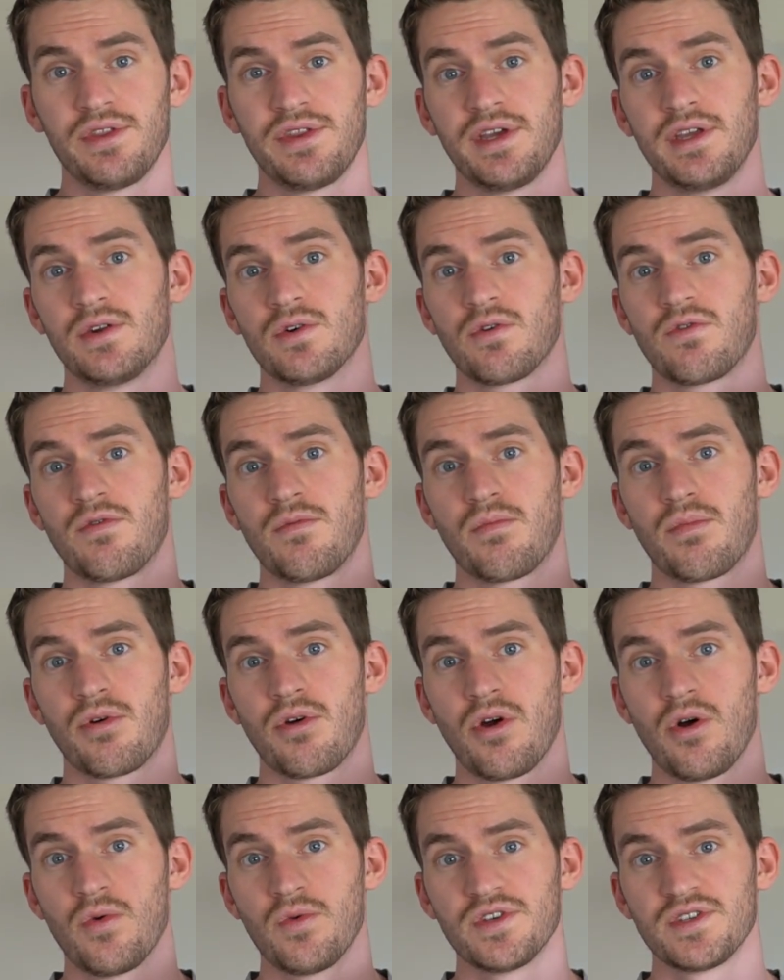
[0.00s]
the Endorphin
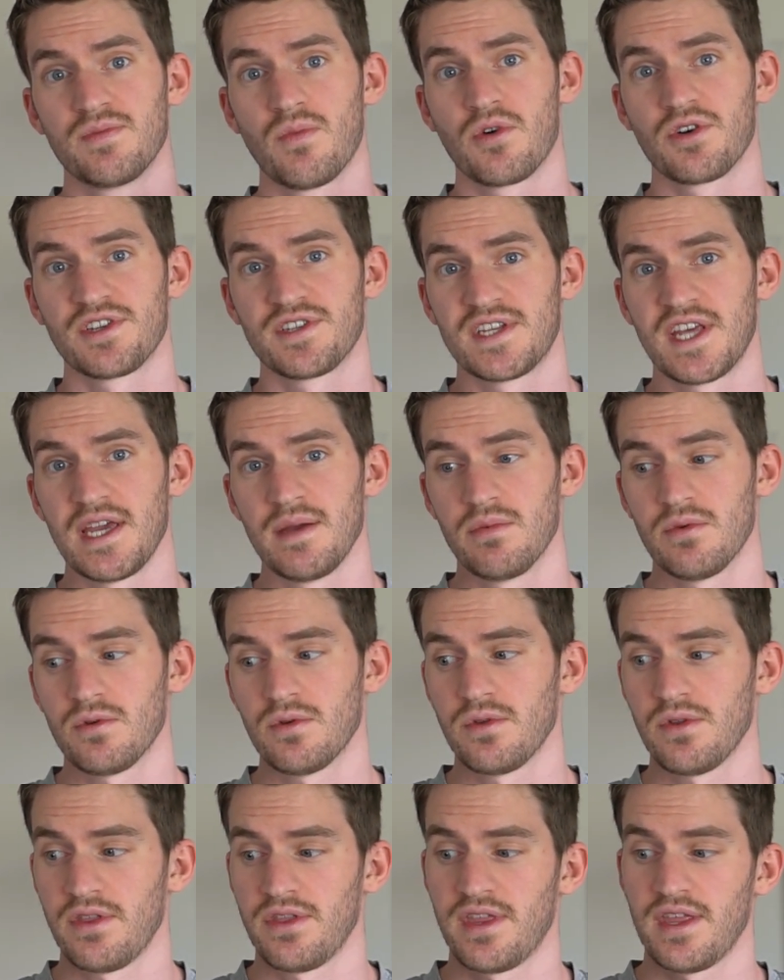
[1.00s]
Pro was more
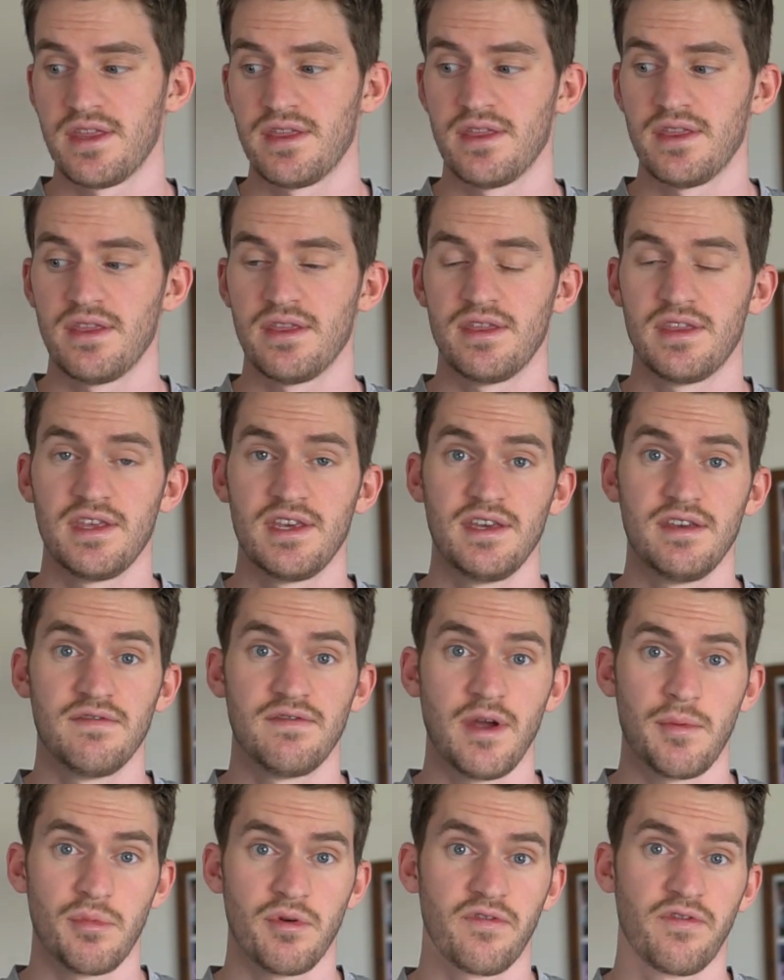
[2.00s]
stable than the
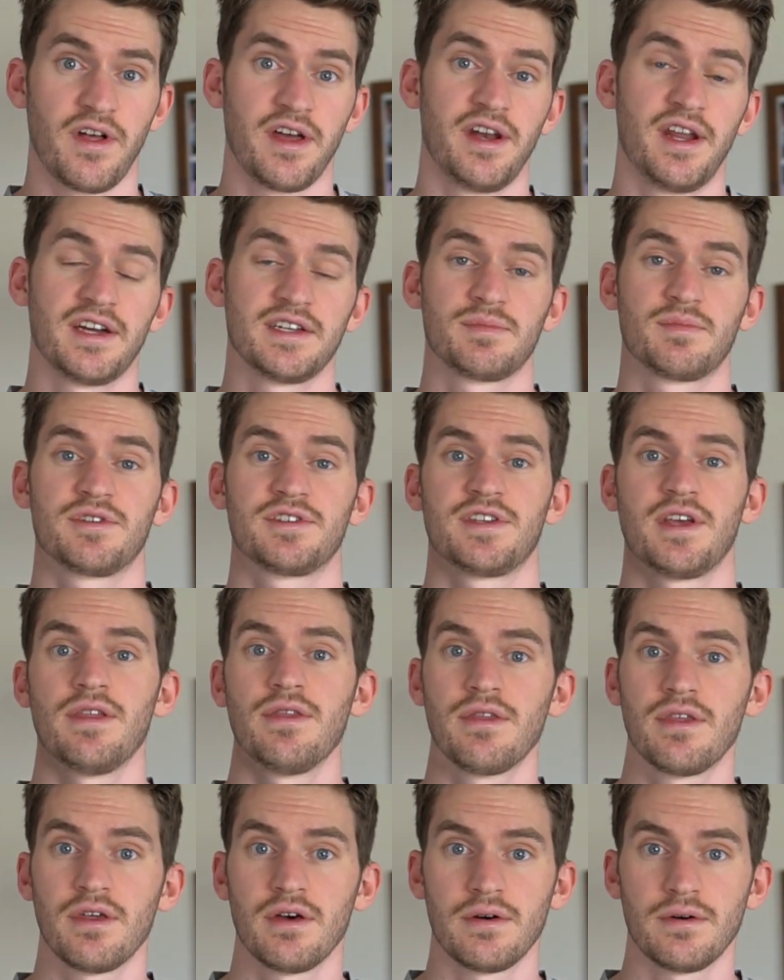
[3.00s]
Vaporfly Next
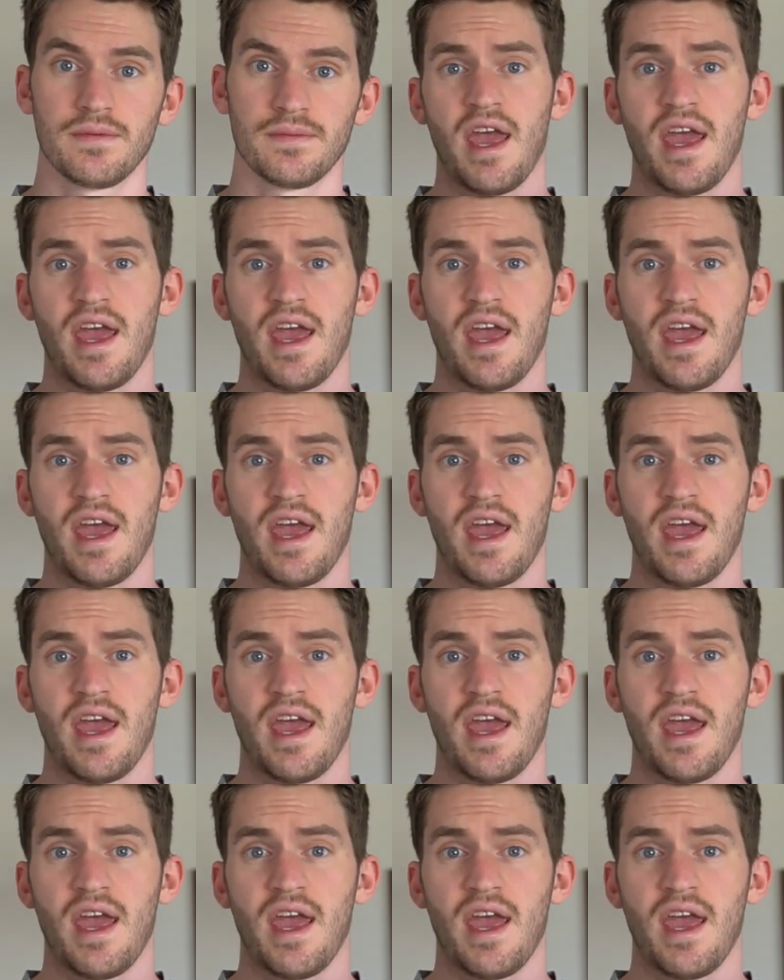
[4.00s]
Percent though.